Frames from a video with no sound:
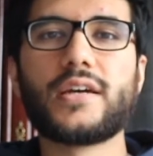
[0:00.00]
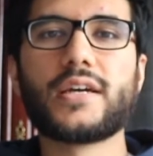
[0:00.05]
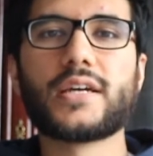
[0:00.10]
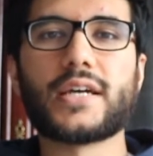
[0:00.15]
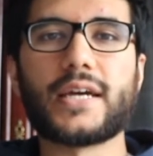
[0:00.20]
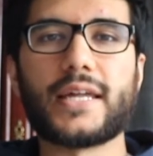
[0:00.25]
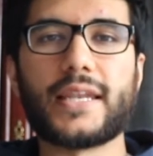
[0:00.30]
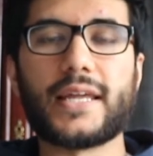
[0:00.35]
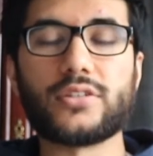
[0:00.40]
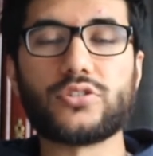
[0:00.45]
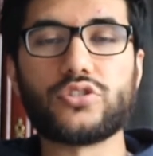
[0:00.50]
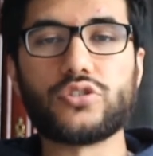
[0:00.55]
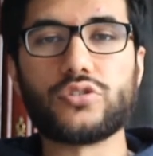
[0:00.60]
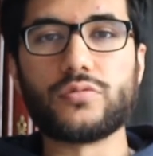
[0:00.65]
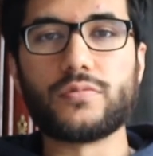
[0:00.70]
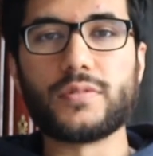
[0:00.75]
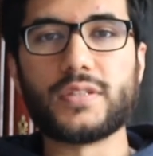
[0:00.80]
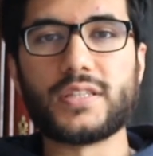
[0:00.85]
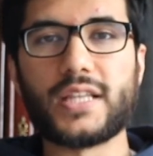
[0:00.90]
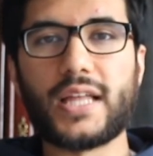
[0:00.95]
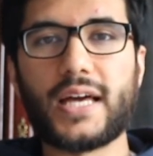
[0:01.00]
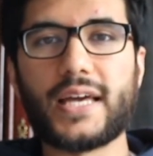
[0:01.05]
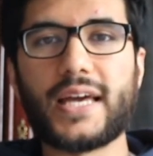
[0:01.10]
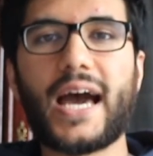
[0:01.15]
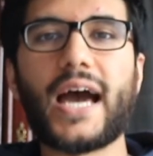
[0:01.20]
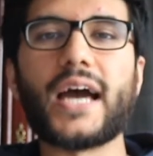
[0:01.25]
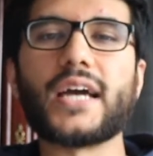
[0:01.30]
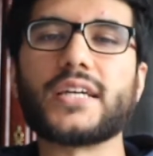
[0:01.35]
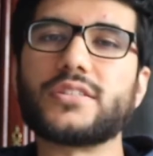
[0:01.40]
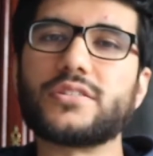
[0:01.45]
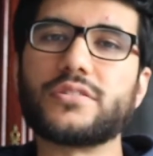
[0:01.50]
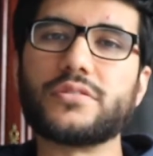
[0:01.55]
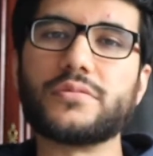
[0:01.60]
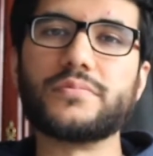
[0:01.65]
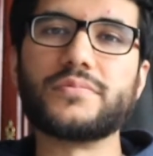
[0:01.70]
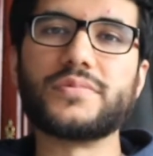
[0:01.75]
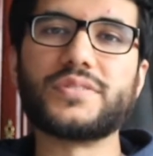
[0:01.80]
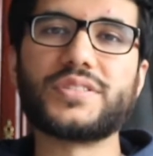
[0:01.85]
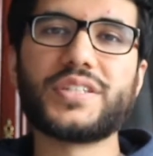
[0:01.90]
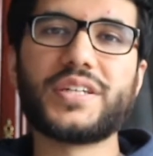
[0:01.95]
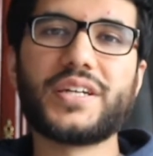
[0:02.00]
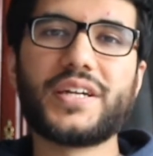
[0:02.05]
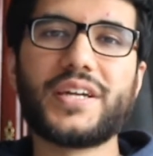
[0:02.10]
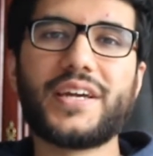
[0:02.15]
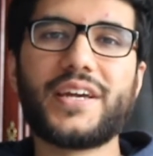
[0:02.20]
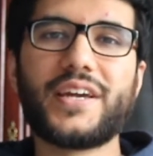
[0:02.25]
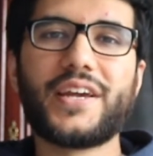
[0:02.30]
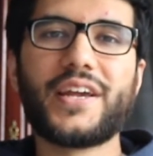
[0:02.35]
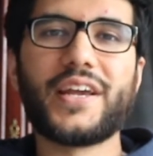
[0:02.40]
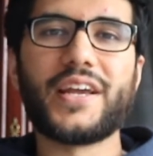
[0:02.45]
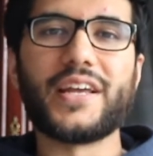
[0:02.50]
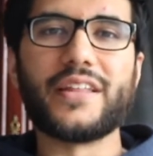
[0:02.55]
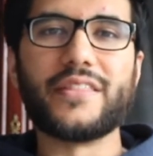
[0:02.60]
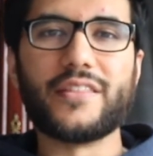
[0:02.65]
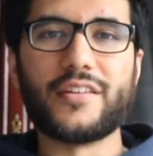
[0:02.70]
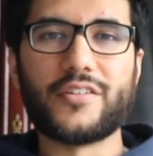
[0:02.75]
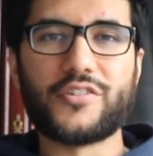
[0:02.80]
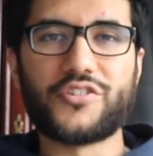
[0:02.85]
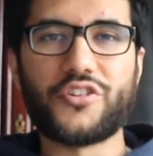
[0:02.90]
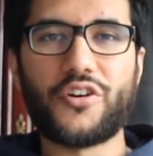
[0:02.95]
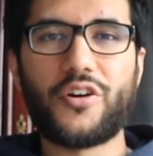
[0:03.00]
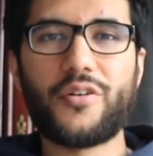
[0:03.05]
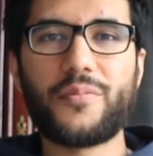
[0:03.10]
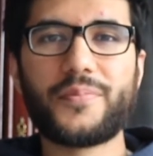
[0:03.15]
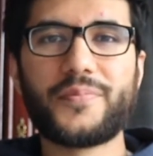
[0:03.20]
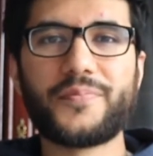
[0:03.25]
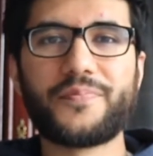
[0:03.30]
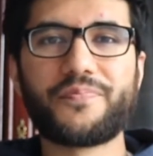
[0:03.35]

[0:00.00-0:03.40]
can I do with like items in the shop